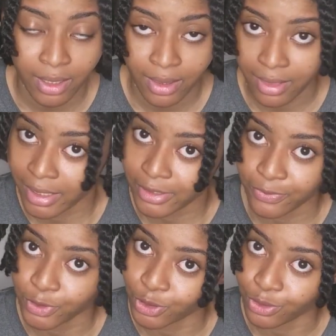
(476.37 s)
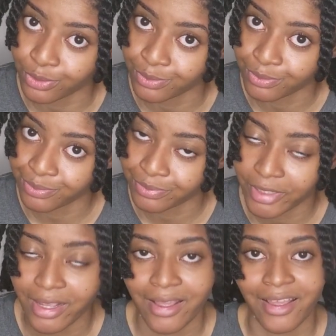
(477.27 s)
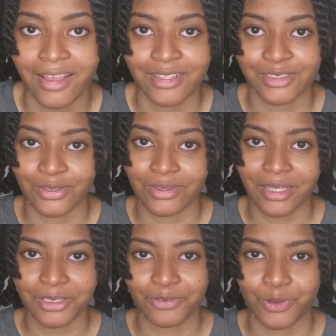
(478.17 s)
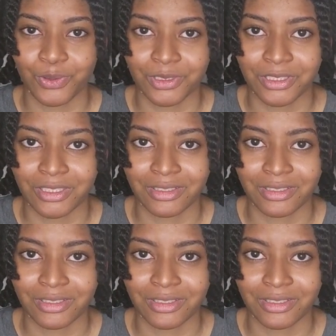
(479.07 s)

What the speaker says: That's for sure. So thank you for watching.